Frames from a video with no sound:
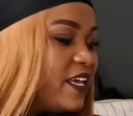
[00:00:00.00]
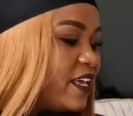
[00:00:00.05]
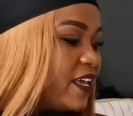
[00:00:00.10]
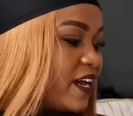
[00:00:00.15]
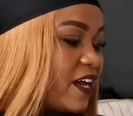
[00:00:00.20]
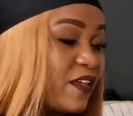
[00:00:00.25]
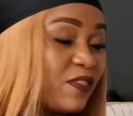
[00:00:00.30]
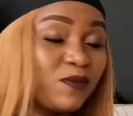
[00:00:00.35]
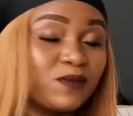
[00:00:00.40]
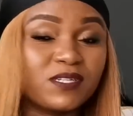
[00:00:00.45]

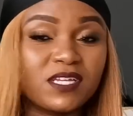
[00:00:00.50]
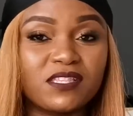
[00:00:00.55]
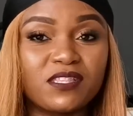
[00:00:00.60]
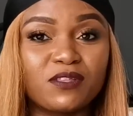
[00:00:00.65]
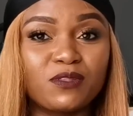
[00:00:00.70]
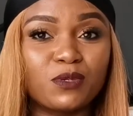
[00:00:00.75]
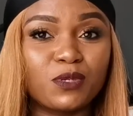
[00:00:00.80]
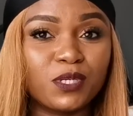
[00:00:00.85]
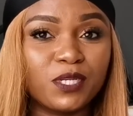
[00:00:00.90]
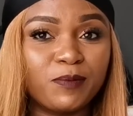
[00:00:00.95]
Yeah, those are
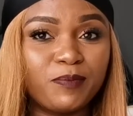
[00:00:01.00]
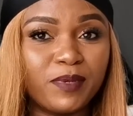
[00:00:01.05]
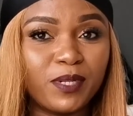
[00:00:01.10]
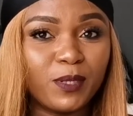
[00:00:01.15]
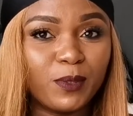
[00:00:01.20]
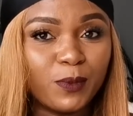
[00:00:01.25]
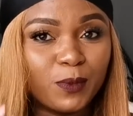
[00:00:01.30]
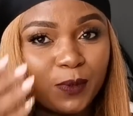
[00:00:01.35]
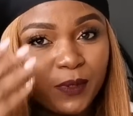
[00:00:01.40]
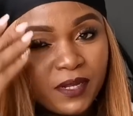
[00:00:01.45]
the 3
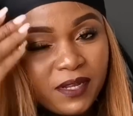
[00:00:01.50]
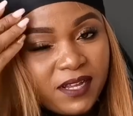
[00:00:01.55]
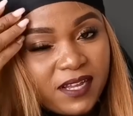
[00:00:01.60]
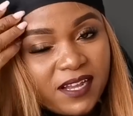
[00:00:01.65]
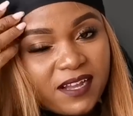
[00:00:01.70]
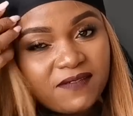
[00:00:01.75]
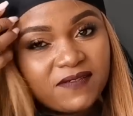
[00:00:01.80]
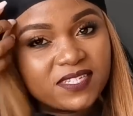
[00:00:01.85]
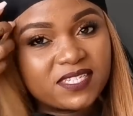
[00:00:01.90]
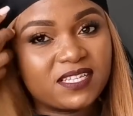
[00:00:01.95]
pillow
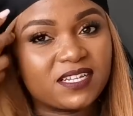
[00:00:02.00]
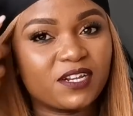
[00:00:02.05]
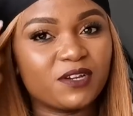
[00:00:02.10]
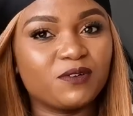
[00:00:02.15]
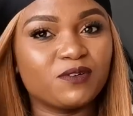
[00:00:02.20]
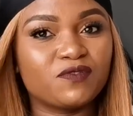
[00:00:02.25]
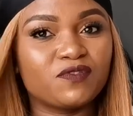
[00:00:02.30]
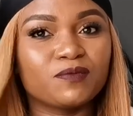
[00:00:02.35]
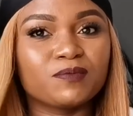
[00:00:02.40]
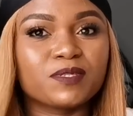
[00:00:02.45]
covers that I
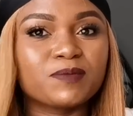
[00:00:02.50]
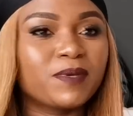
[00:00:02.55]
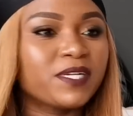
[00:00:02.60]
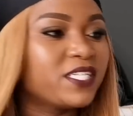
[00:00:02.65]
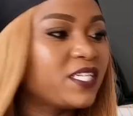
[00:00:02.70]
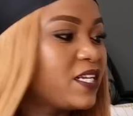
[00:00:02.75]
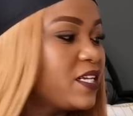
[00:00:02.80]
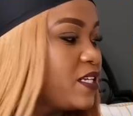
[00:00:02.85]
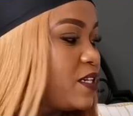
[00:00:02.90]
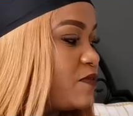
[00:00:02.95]
got from
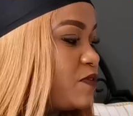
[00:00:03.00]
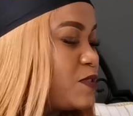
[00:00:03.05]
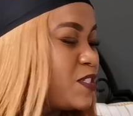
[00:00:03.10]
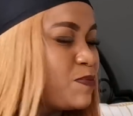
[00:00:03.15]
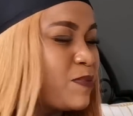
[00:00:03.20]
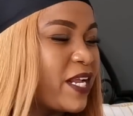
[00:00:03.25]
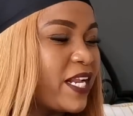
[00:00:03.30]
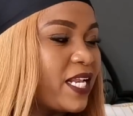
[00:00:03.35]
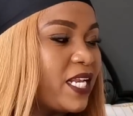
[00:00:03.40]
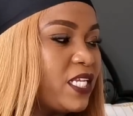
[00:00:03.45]
Smart
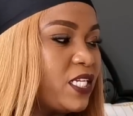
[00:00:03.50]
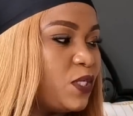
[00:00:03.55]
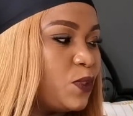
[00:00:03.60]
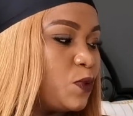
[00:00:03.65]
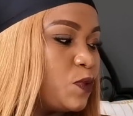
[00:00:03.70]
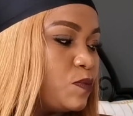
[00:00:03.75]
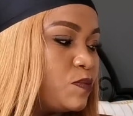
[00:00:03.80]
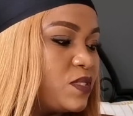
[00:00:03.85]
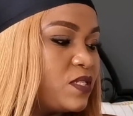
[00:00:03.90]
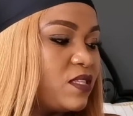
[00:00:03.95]
Lady
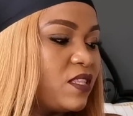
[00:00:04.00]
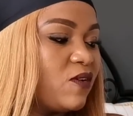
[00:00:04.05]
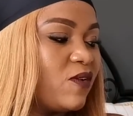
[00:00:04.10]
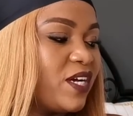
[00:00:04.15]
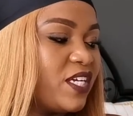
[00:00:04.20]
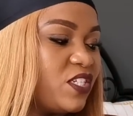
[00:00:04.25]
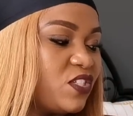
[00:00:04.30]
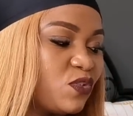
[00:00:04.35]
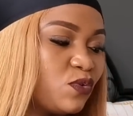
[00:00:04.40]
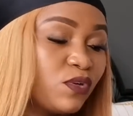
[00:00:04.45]
Owns. They
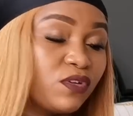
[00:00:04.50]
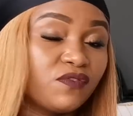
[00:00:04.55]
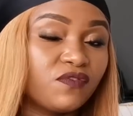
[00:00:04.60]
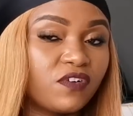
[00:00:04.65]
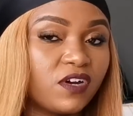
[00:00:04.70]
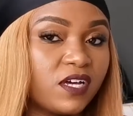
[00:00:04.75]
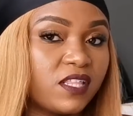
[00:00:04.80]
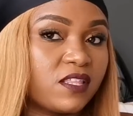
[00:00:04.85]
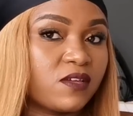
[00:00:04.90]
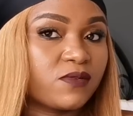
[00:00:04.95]
were each going
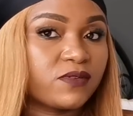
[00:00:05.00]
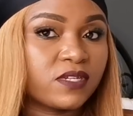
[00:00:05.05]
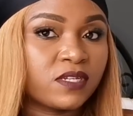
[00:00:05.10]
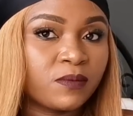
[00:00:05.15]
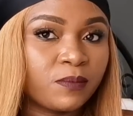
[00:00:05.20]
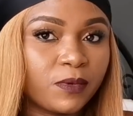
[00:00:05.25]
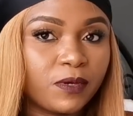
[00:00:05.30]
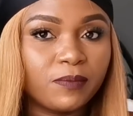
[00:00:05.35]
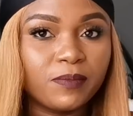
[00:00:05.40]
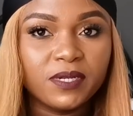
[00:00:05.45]
for
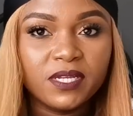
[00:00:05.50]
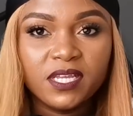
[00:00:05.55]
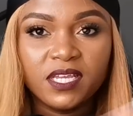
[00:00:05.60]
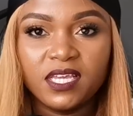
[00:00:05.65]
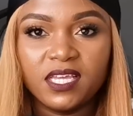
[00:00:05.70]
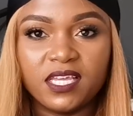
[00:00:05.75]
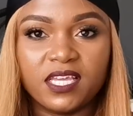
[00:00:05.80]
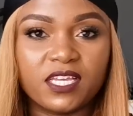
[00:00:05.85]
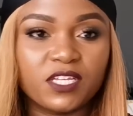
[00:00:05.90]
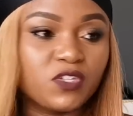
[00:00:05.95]
1,000 bob,
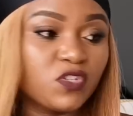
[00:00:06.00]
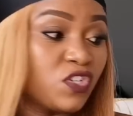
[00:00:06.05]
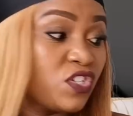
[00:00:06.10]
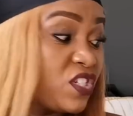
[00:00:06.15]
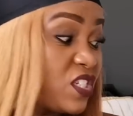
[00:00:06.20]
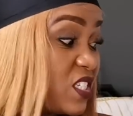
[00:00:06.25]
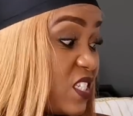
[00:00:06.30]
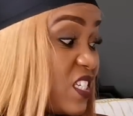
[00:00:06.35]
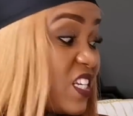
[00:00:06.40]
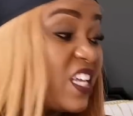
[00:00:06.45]
in case you're
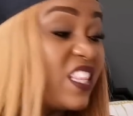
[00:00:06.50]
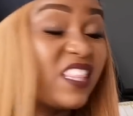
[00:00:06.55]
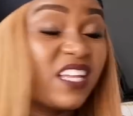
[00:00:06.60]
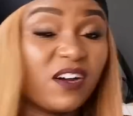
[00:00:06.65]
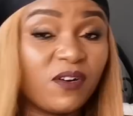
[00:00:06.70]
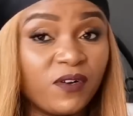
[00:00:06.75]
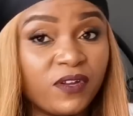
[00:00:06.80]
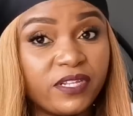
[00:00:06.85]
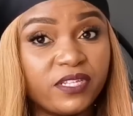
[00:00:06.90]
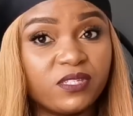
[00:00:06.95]
interested, and
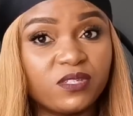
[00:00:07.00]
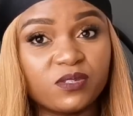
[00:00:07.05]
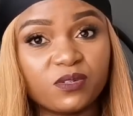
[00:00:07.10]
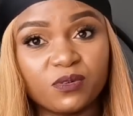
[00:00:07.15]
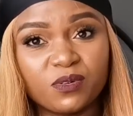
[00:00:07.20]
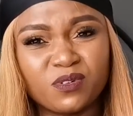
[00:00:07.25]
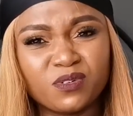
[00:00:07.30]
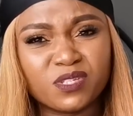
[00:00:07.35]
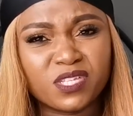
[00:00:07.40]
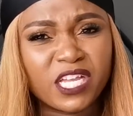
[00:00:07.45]
they're all in
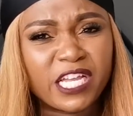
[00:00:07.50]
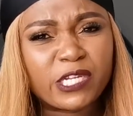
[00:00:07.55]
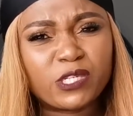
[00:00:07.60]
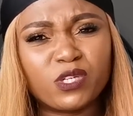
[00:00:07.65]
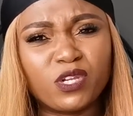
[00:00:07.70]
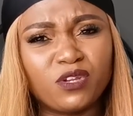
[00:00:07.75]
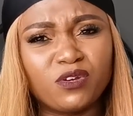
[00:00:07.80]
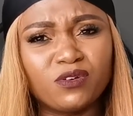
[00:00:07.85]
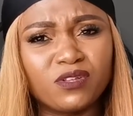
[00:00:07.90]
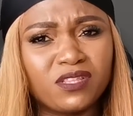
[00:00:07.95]
stock because I
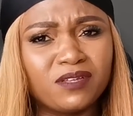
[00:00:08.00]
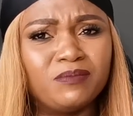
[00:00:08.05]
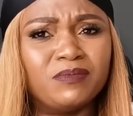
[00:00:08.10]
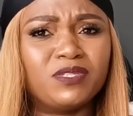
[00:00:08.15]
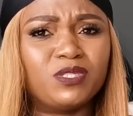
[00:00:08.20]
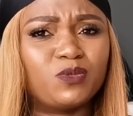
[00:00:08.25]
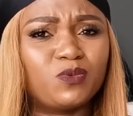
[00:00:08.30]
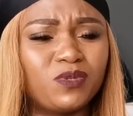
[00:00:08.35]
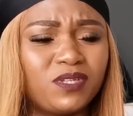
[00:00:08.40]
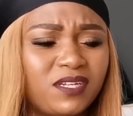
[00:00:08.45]
actually got them
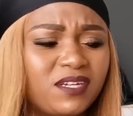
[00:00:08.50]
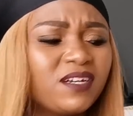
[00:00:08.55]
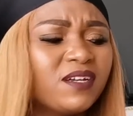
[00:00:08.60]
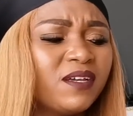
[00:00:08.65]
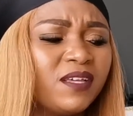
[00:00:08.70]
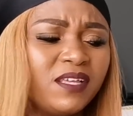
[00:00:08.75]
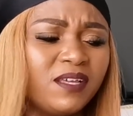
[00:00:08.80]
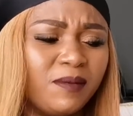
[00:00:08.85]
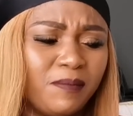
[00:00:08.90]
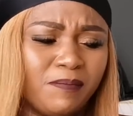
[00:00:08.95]
this week.
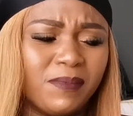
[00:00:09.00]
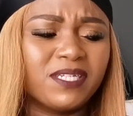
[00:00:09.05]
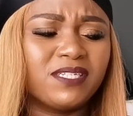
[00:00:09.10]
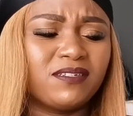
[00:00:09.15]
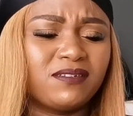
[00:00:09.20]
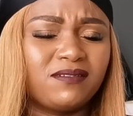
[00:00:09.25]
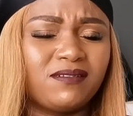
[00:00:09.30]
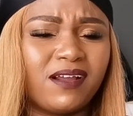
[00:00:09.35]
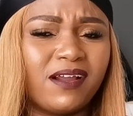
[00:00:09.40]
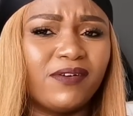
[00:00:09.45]

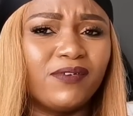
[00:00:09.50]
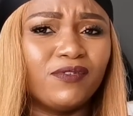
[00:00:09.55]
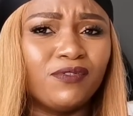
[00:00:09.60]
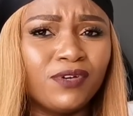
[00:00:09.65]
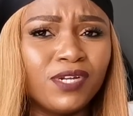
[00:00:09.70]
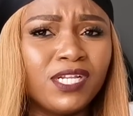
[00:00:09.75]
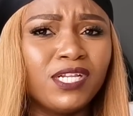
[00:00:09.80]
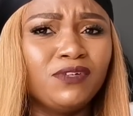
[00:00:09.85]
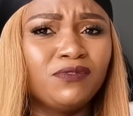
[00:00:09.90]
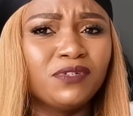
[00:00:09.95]
But I
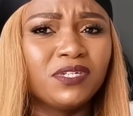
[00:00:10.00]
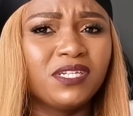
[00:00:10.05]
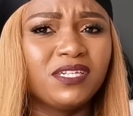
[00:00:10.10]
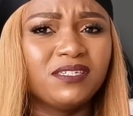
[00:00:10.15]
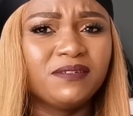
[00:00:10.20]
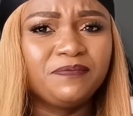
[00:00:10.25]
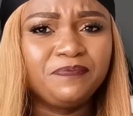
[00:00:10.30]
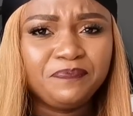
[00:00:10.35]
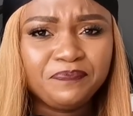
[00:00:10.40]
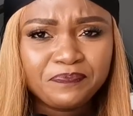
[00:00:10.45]

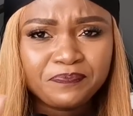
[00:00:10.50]
really